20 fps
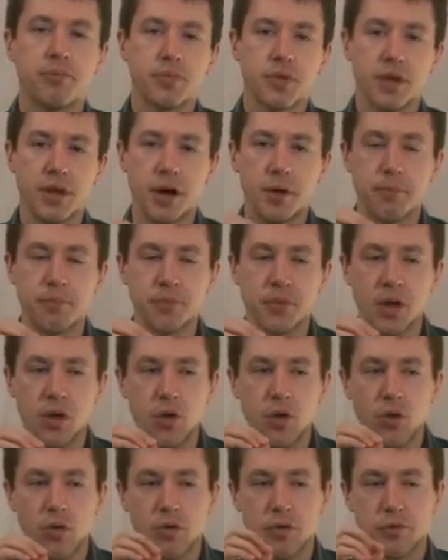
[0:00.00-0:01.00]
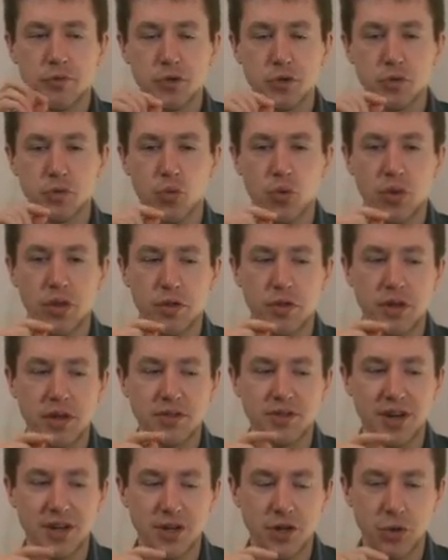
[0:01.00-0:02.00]
Now, one of the
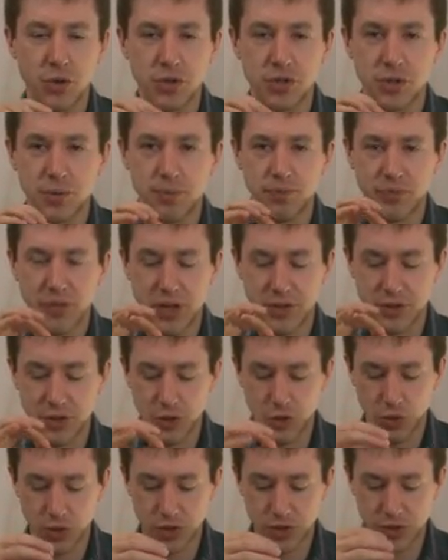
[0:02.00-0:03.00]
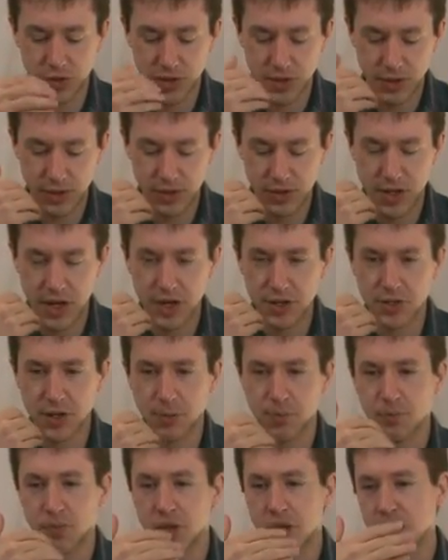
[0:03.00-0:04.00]
things I noticed as this was
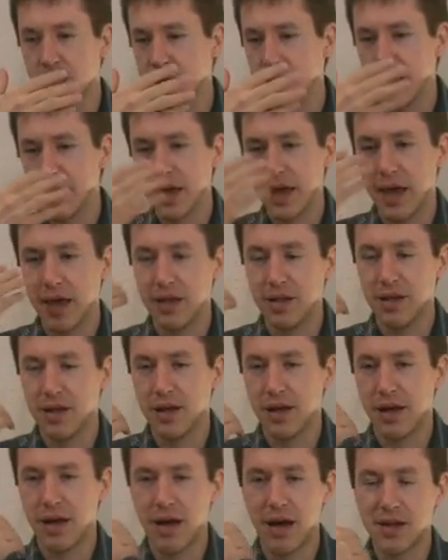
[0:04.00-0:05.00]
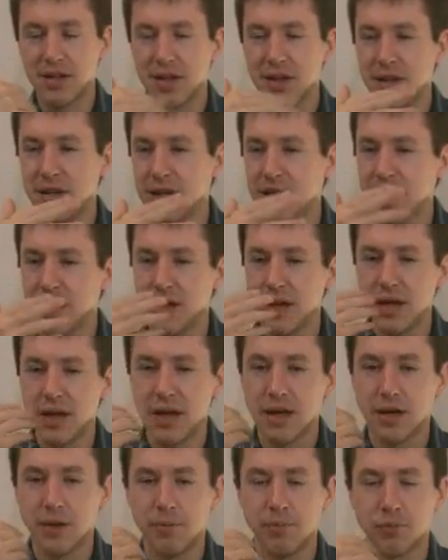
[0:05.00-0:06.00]
tasting, I didn't get
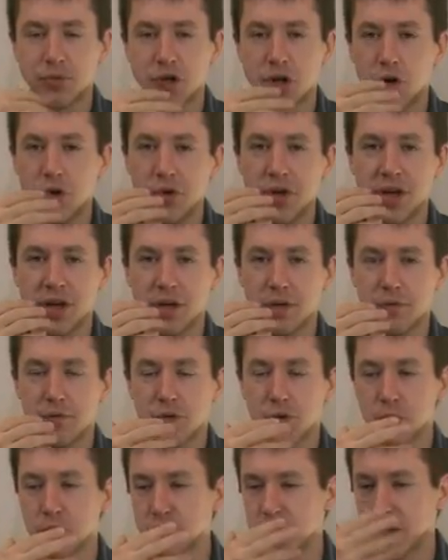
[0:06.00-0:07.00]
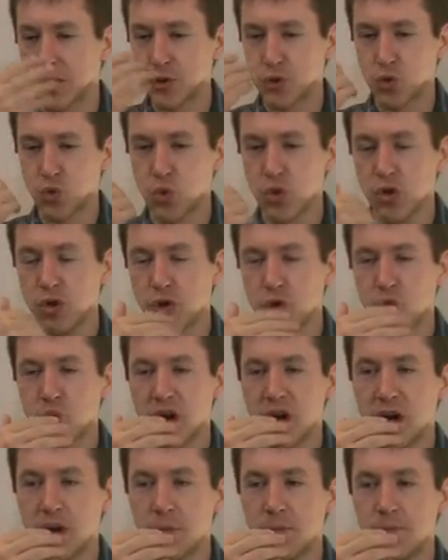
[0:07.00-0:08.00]
a coating at first. I swirled
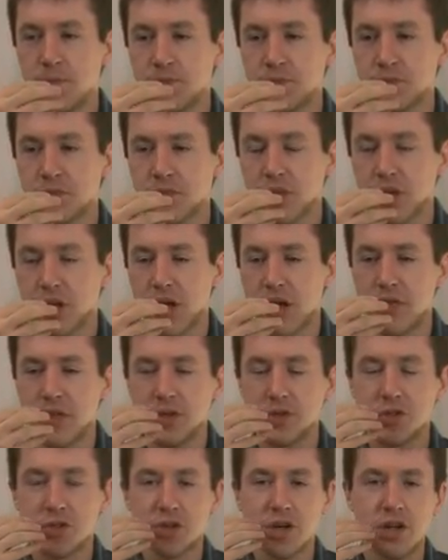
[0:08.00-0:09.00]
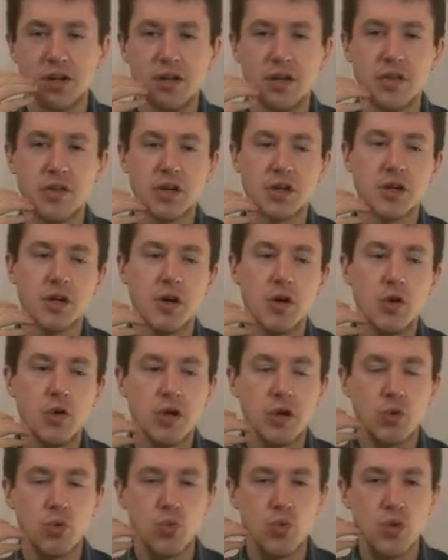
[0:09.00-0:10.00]
around, and then suddenly the
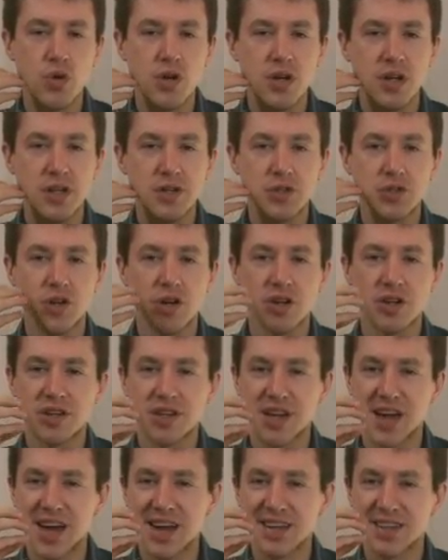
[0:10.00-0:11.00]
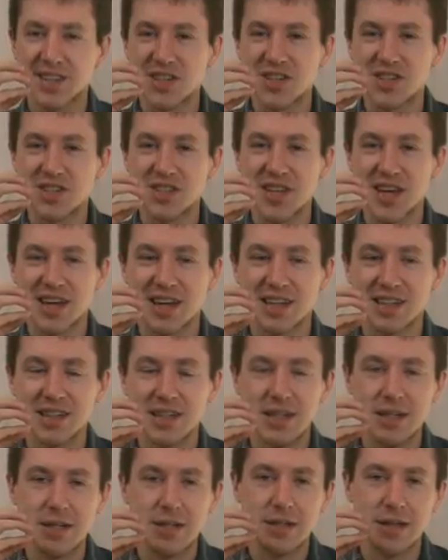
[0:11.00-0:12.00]
coating really started to kind of stick
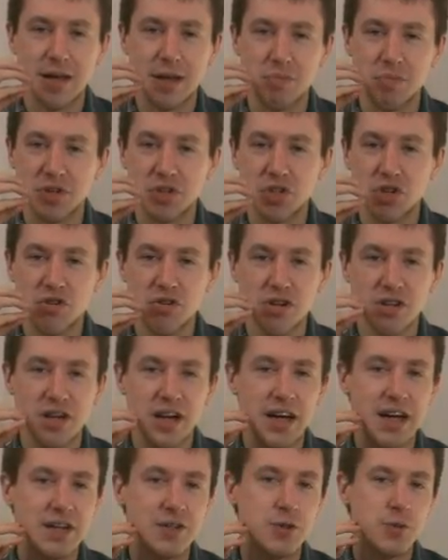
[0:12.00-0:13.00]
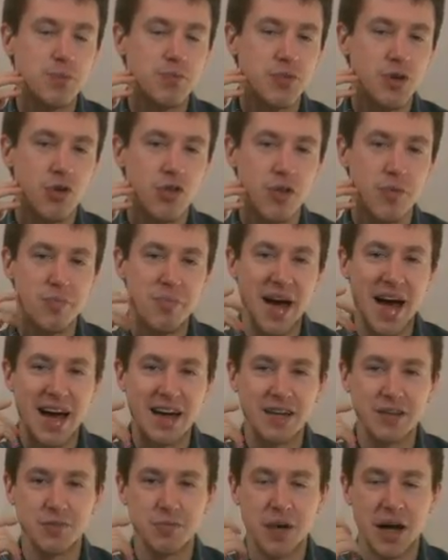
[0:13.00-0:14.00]
and materialize on the
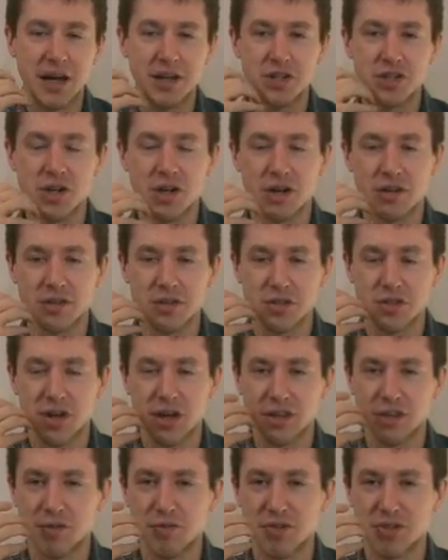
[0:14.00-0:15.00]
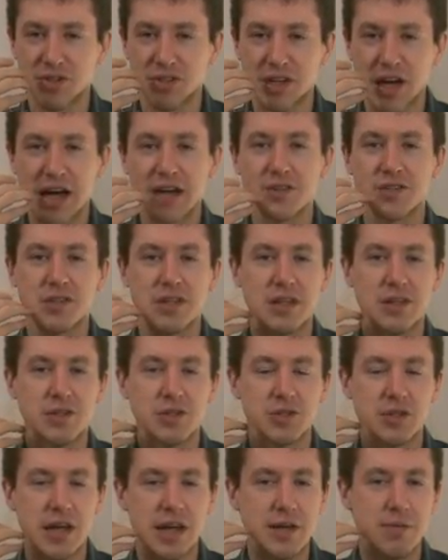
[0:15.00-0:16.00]
back of my tongue. It's like the viscosity
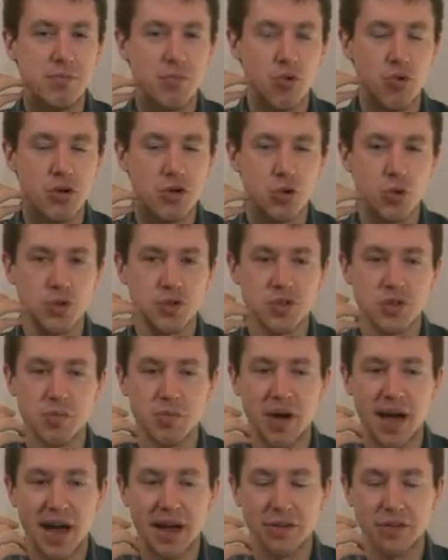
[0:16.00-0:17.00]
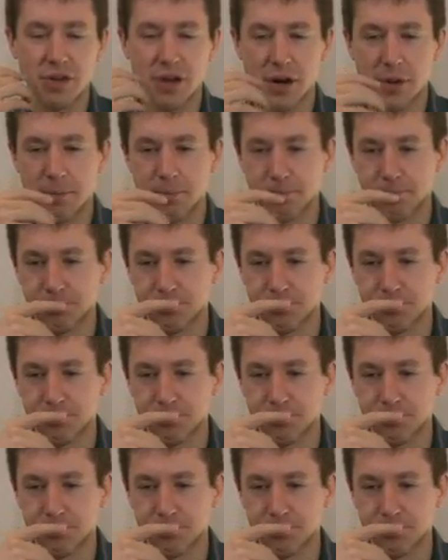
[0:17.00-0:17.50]
stayed more towards the back there.